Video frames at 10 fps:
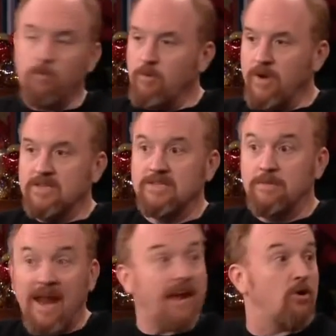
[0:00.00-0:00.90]
They went right to
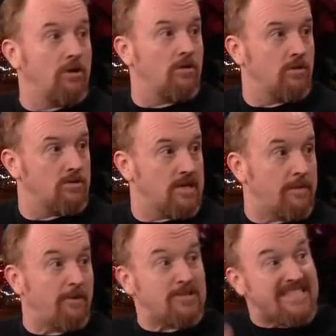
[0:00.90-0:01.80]
sleep, and I couldn't
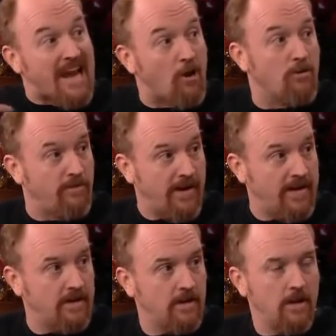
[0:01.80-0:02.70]
sleep. I was
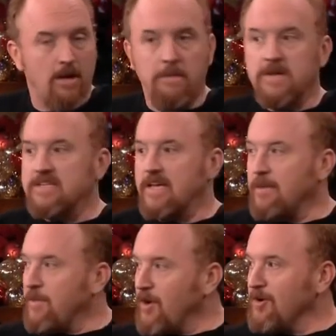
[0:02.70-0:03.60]
terrified because I
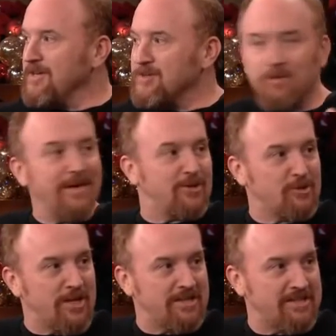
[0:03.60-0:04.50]
keep hearing these
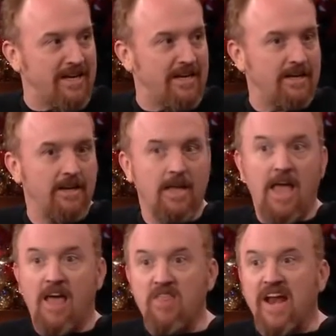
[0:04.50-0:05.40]
creatures outside.
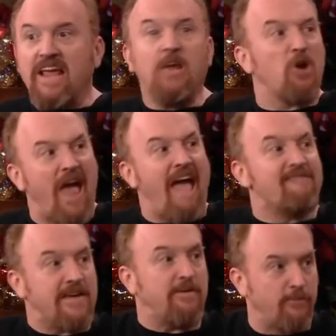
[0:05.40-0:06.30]
And then I hear
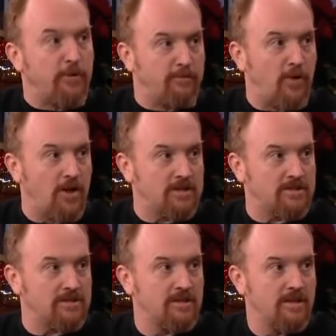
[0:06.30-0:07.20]
heavy
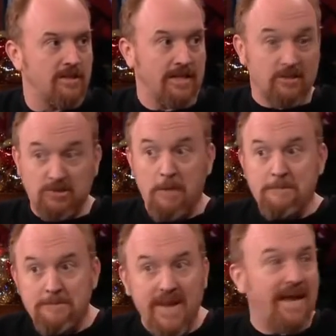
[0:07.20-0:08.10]
footfalls. Like, there's
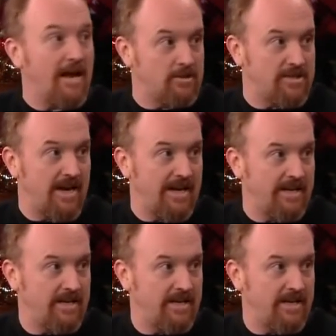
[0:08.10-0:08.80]
something big outside.